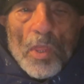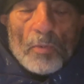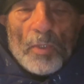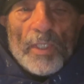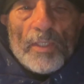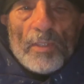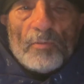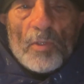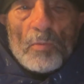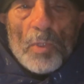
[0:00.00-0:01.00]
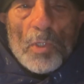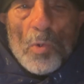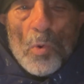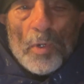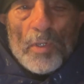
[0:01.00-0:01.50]
Three different
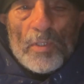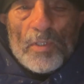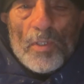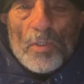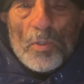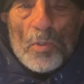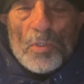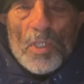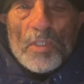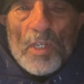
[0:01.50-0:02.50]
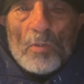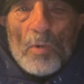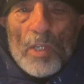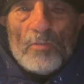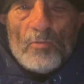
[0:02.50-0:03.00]
recorders using the
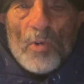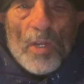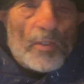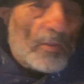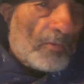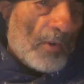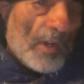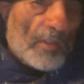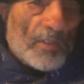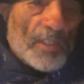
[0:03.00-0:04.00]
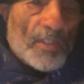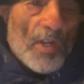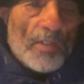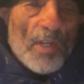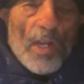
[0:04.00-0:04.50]
grandfather father
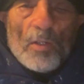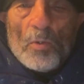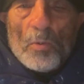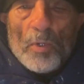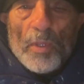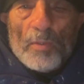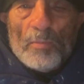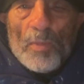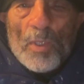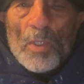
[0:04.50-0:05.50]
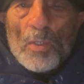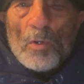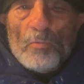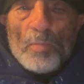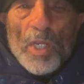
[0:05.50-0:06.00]
son algorithm
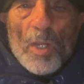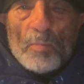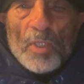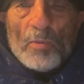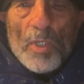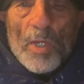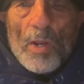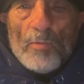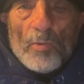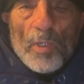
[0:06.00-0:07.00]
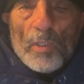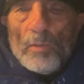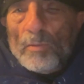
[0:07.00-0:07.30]
of backup and recovery.